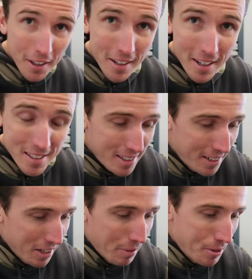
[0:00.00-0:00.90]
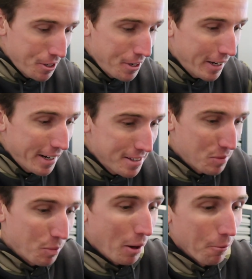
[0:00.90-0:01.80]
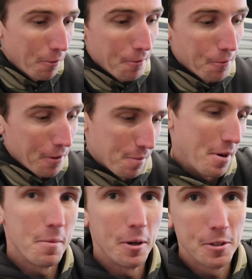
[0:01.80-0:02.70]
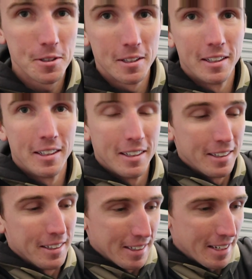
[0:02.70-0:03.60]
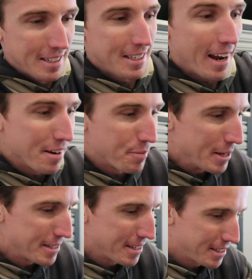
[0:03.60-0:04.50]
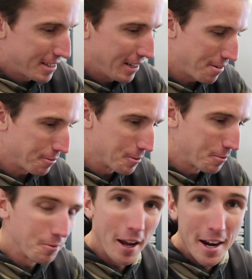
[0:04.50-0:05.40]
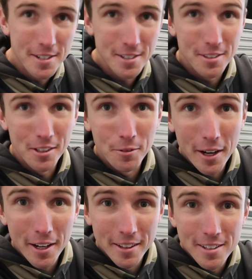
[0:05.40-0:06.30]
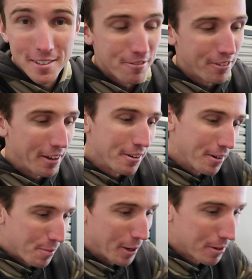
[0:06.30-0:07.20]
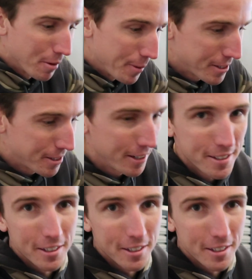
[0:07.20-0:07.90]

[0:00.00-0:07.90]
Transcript: the next thing that I'm gonna show you guys is probably one of my most exciting pieces. I was anxiously awaiting these, and I finally went and picked them up yesterday.